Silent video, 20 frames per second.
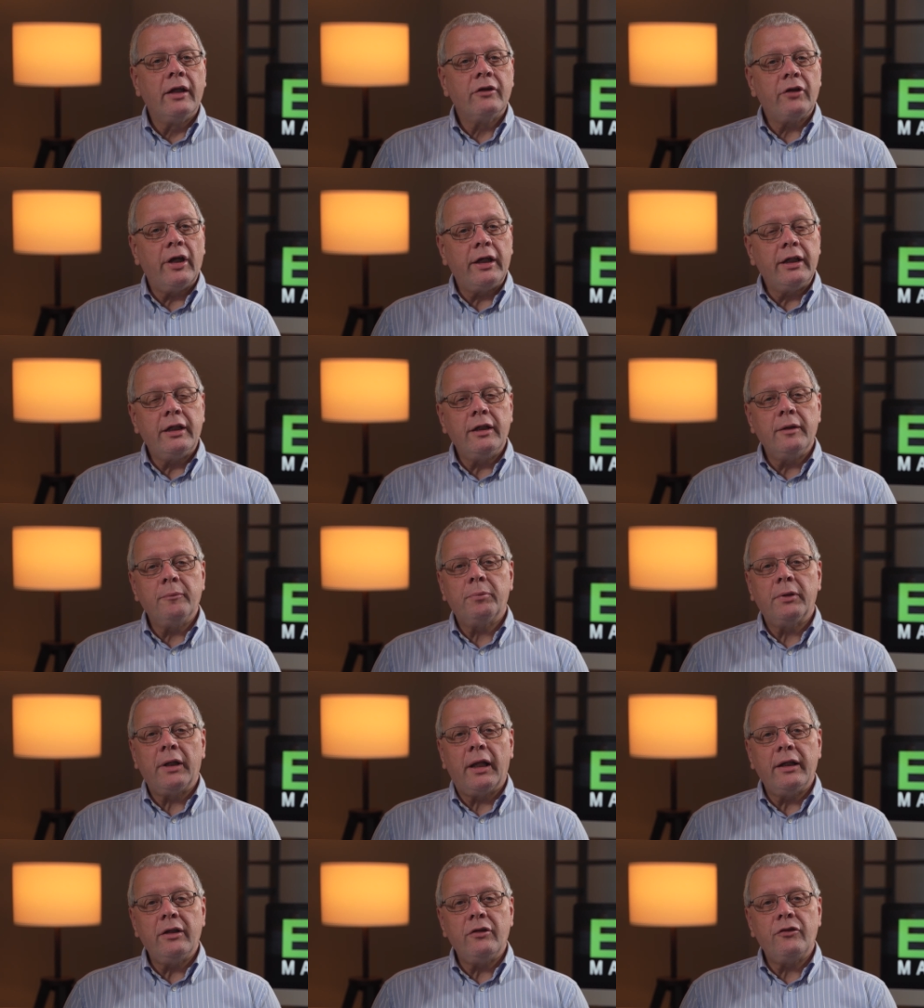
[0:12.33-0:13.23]
taking
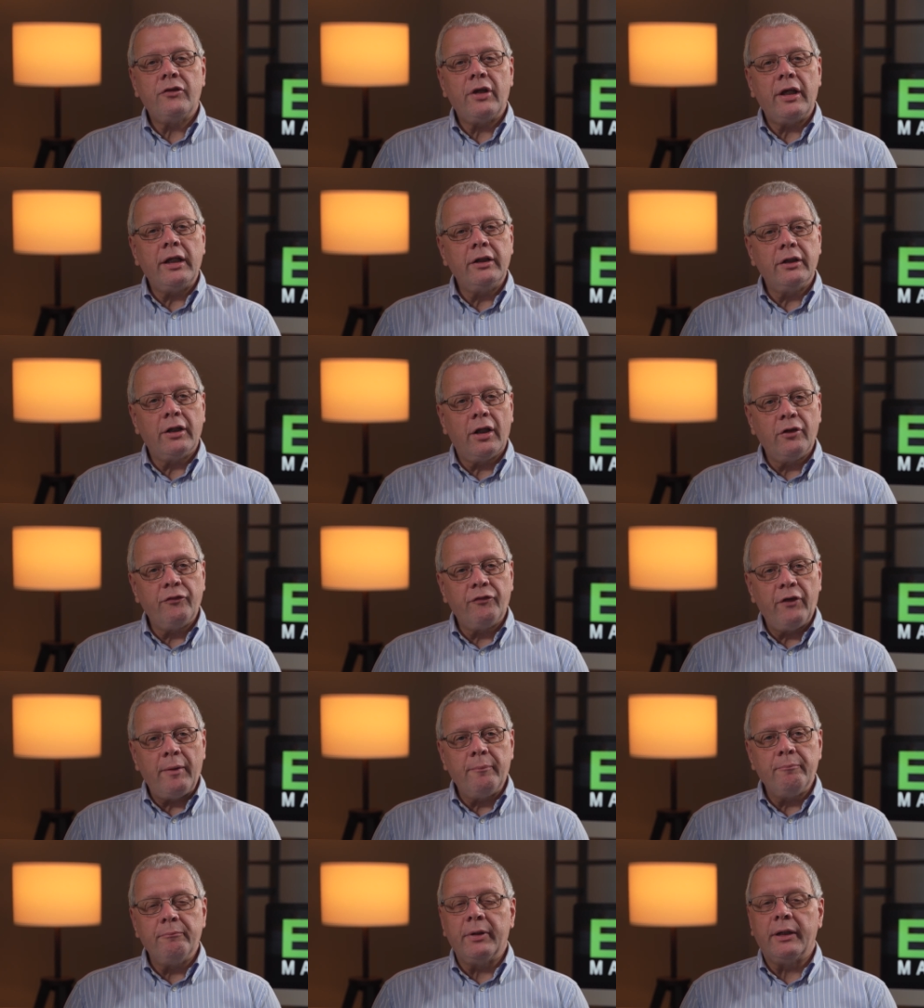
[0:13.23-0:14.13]
place in
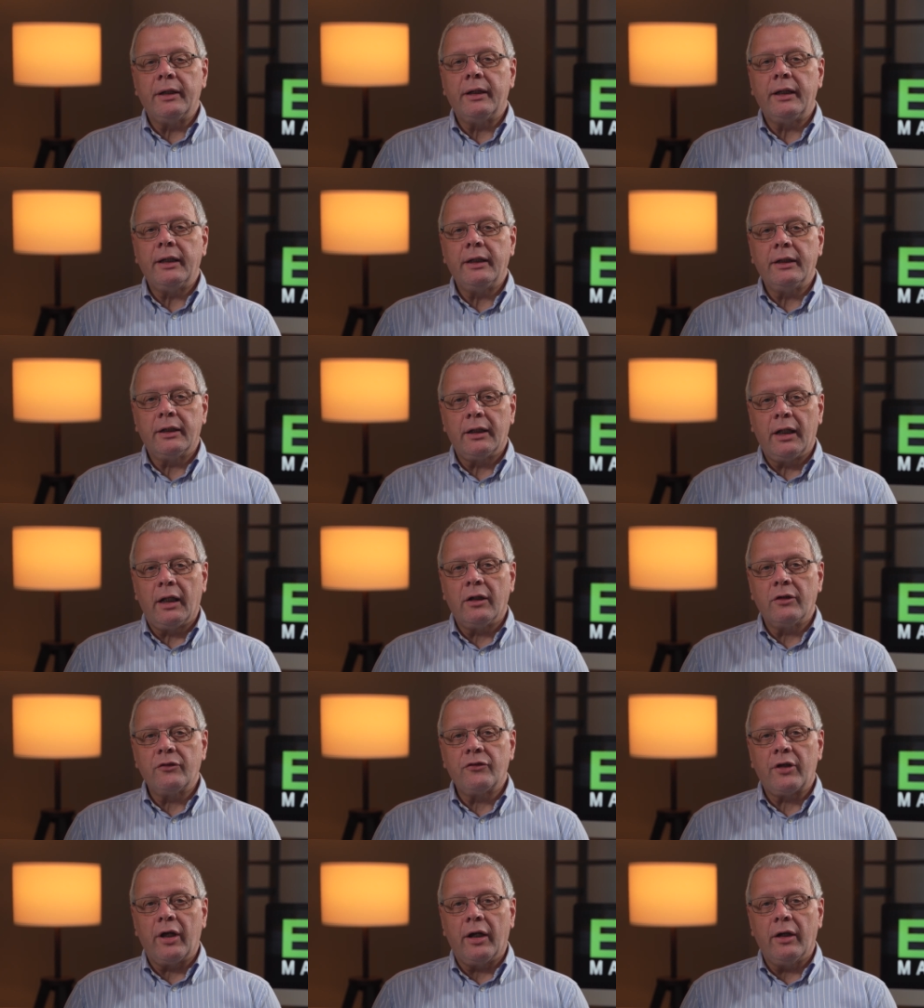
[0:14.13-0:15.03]
November in
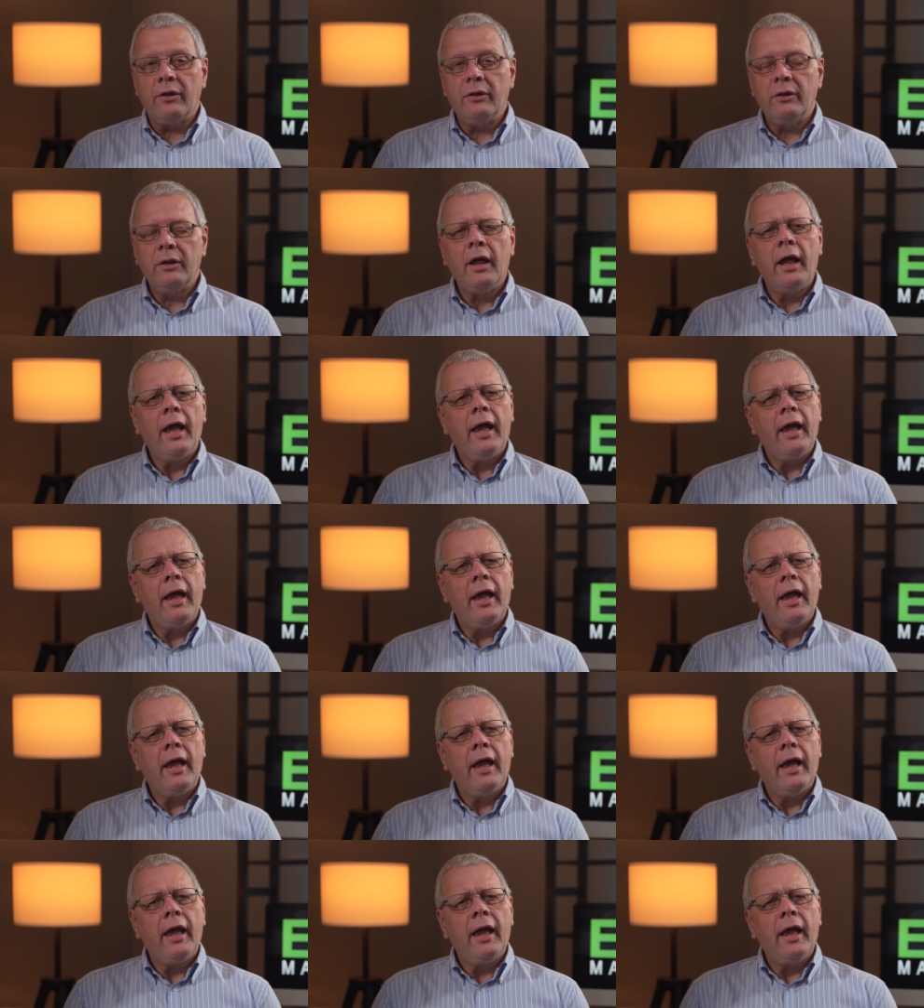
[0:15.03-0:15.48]
Glasgow,